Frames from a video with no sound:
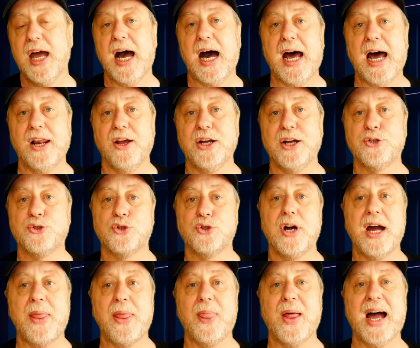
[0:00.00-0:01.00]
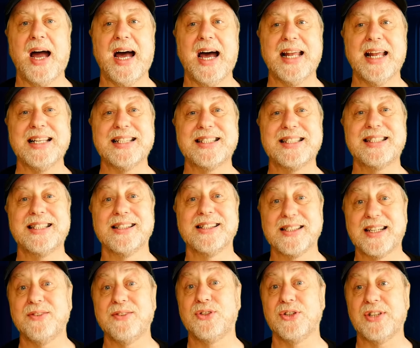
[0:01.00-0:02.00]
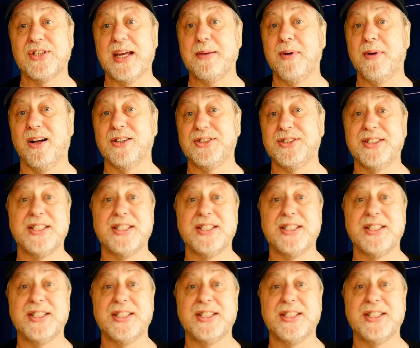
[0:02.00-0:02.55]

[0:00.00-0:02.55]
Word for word: and I tried that and it still gives the same answer.